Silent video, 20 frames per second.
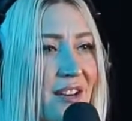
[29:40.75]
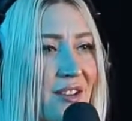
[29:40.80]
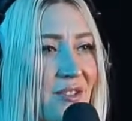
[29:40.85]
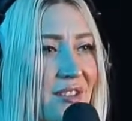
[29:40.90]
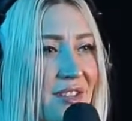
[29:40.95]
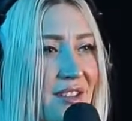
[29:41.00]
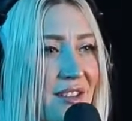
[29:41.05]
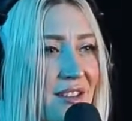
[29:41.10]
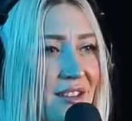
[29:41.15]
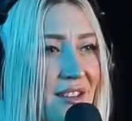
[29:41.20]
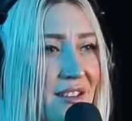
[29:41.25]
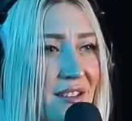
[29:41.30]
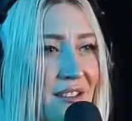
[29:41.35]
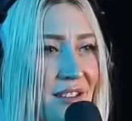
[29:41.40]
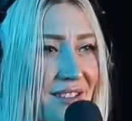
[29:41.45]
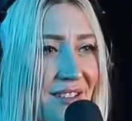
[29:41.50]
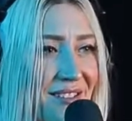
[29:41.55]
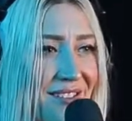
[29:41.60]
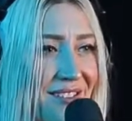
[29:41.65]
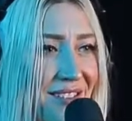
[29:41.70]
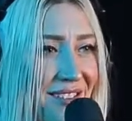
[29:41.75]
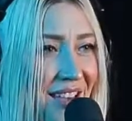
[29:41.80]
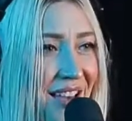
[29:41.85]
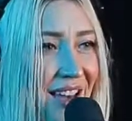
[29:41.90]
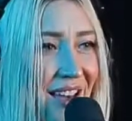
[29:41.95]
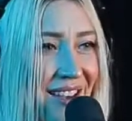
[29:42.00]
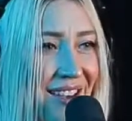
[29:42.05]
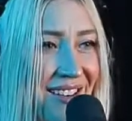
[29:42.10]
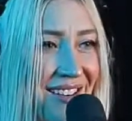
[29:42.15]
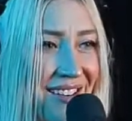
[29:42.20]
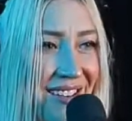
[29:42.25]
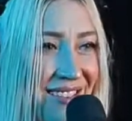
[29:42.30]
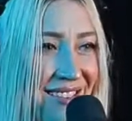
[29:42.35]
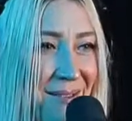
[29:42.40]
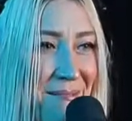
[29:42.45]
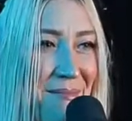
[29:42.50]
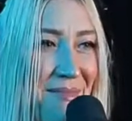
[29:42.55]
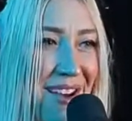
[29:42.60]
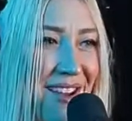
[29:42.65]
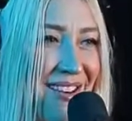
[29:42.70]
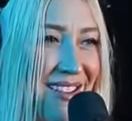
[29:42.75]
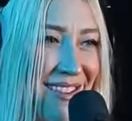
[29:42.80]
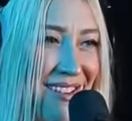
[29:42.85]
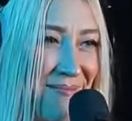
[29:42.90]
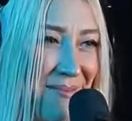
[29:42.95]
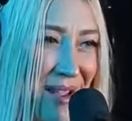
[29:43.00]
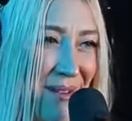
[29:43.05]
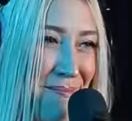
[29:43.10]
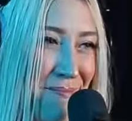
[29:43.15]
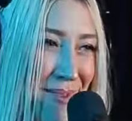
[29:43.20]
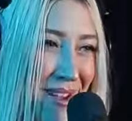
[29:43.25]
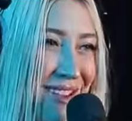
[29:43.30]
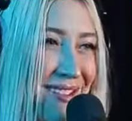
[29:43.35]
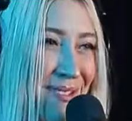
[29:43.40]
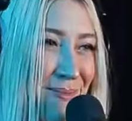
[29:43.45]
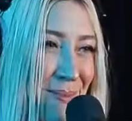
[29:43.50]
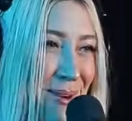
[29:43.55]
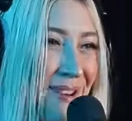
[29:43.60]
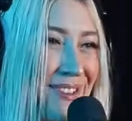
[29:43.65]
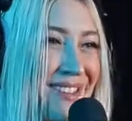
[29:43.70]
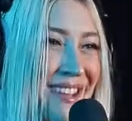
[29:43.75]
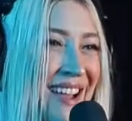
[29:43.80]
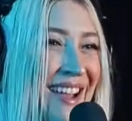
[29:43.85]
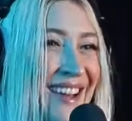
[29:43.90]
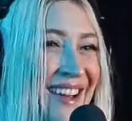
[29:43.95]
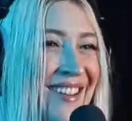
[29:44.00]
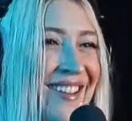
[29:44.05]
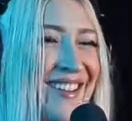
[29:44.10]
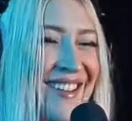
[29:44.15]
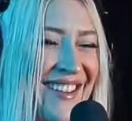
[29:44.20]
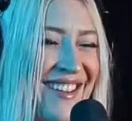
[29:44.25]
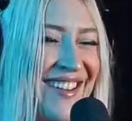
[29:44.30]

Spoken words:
And I was like, yeah, I need the money. My bus broke down.